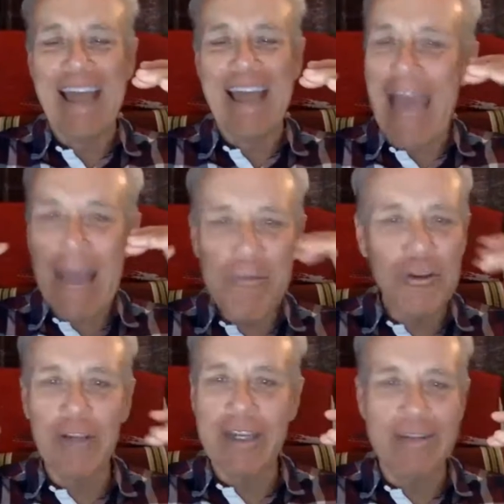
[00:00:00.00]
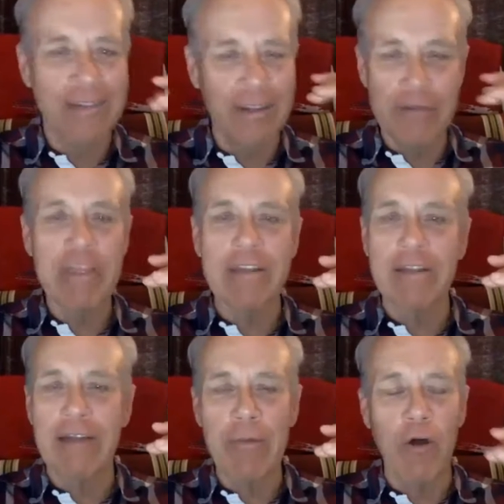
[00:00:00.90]
Absolutely didn't read the
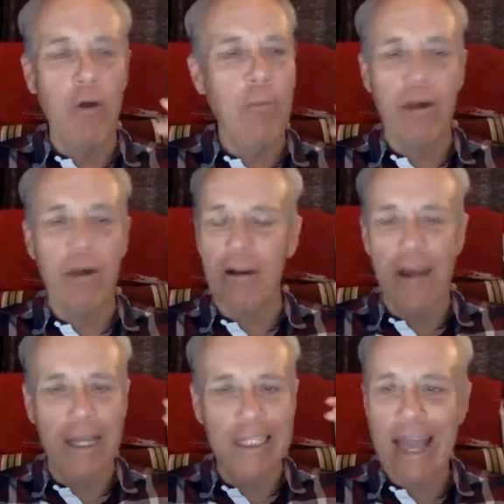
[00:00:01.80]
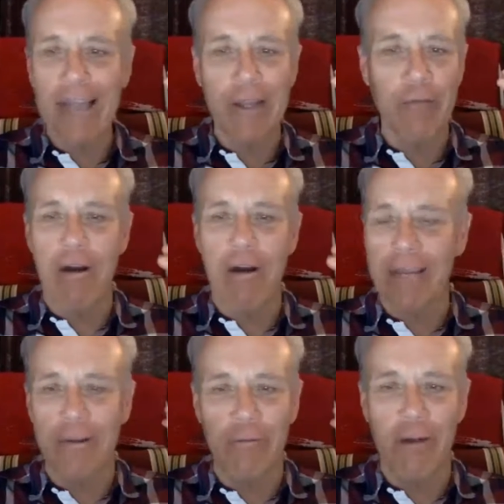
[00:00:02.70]
label, put it on exactly wrong
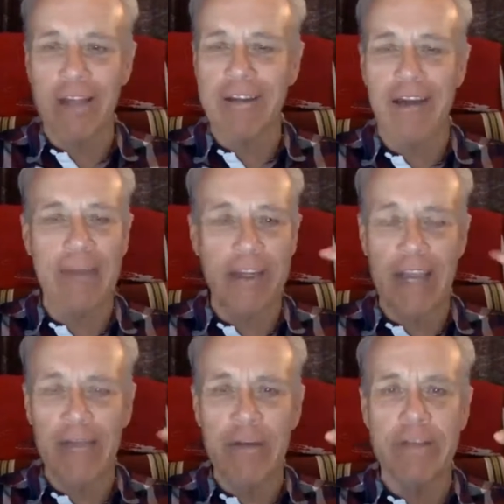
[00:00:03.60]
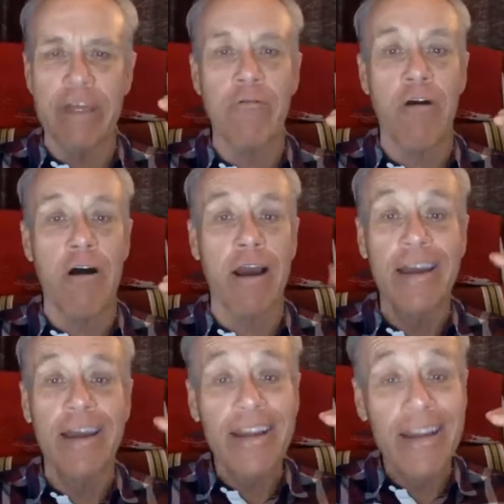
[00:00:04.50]
at the wrong time, did everything wrong.
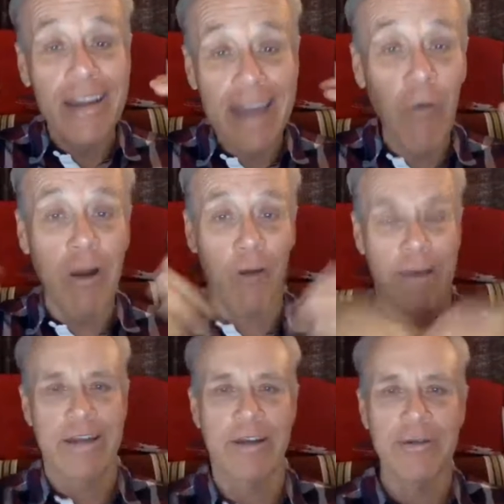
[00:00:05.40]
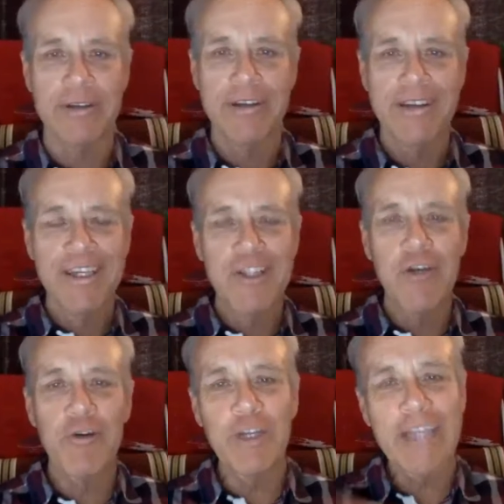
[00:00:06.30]
Now what do I do?
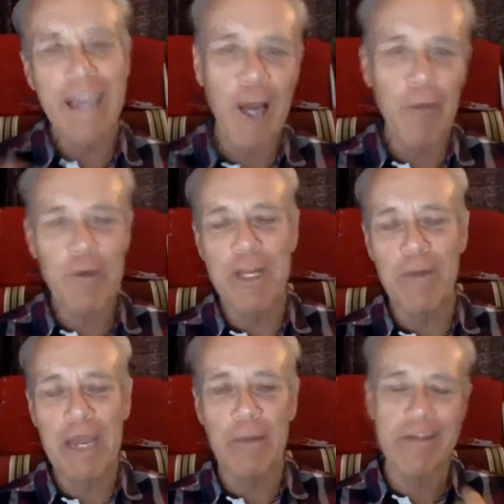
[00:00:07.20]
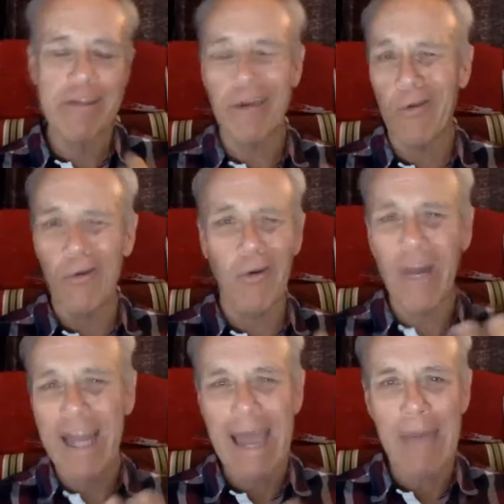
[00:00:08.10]
So it really helps me to be able to say, well,
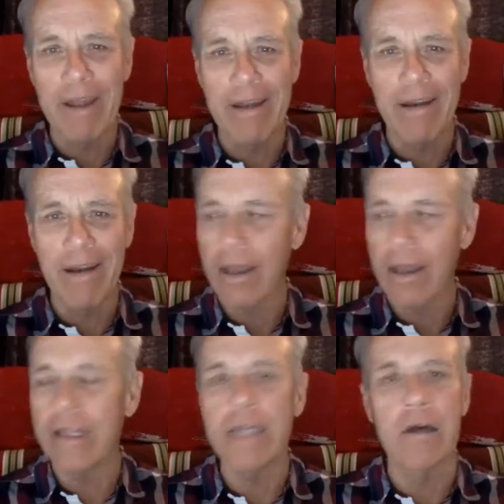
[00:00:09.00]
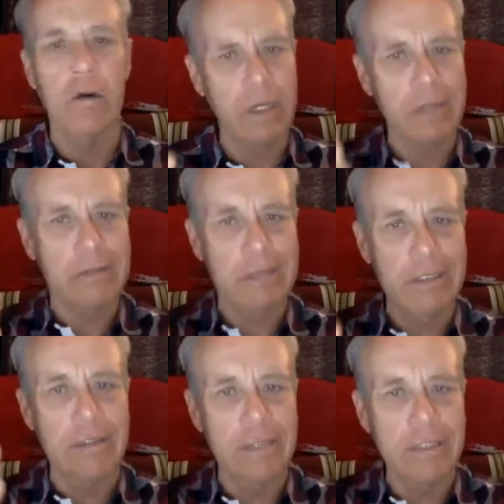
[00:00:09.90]
what happened? And they go, well,
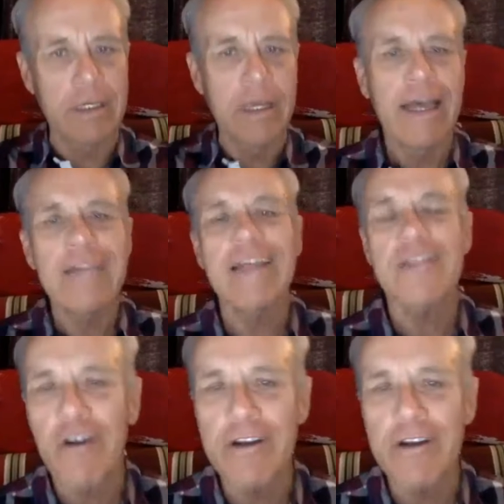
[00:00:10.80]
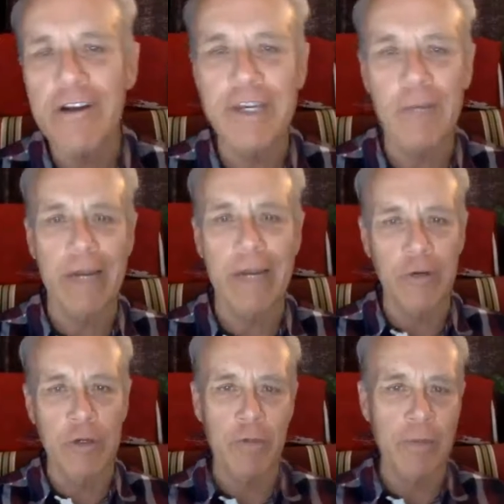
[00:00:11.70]
this and this. That's the hard thing about
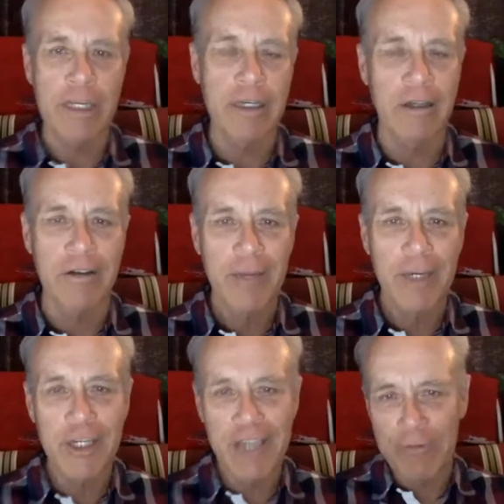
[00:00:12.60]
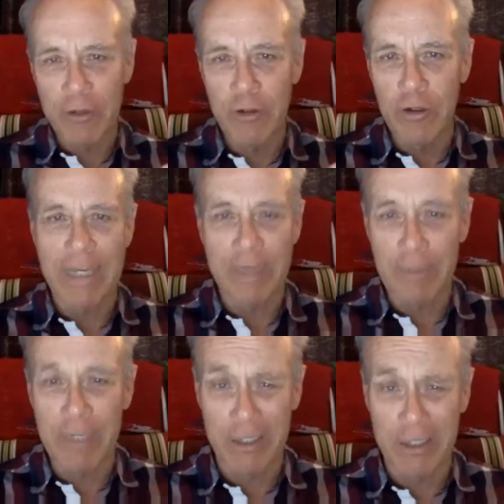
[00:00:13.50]
doing remedial, because you have to
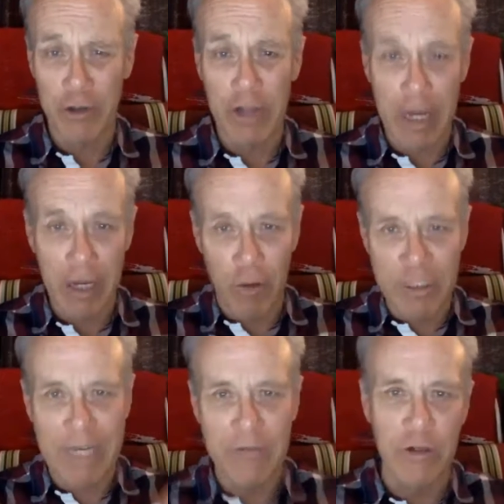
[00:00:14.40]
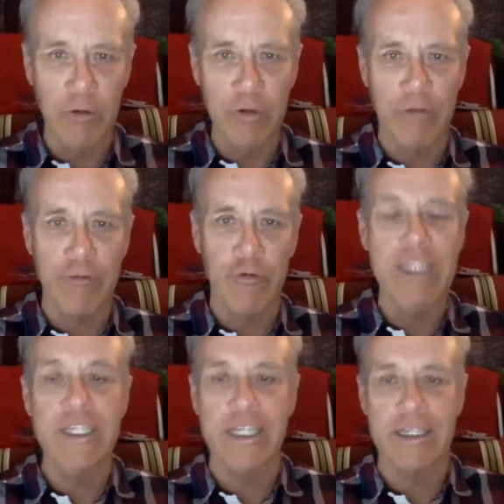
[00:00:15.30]
be a Sherlock Holmes. You have to do a real
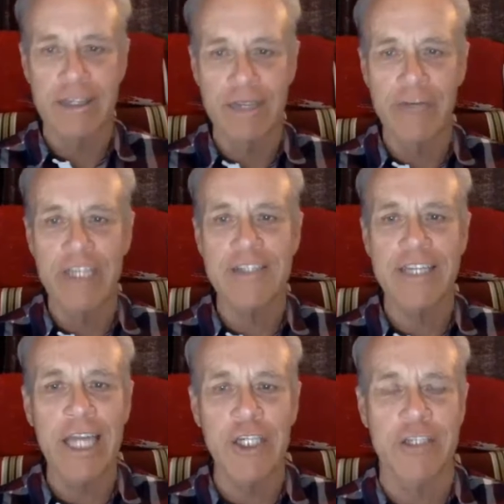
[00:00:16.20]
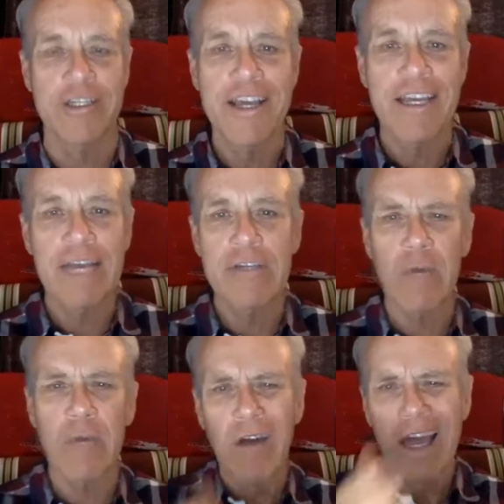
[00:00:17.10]
forensic investigation. You have to say,
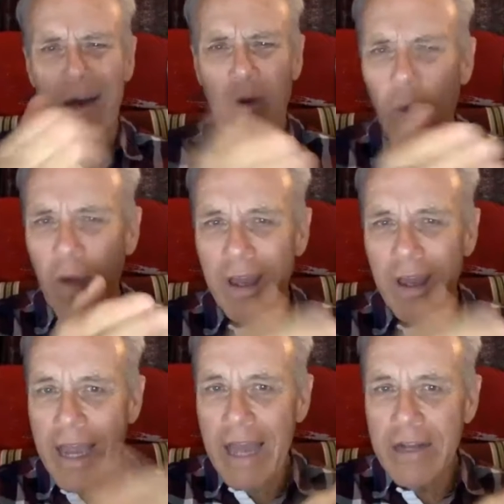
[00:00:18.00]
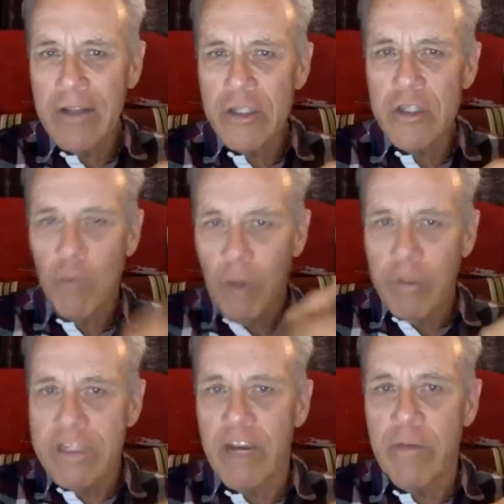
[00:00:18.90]
well, what
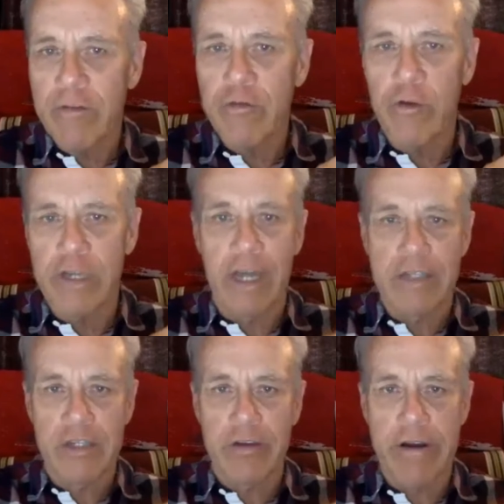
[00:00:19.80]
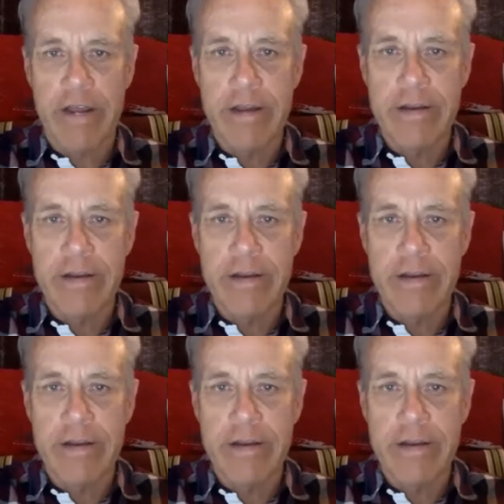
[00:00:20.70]
was there before you got started?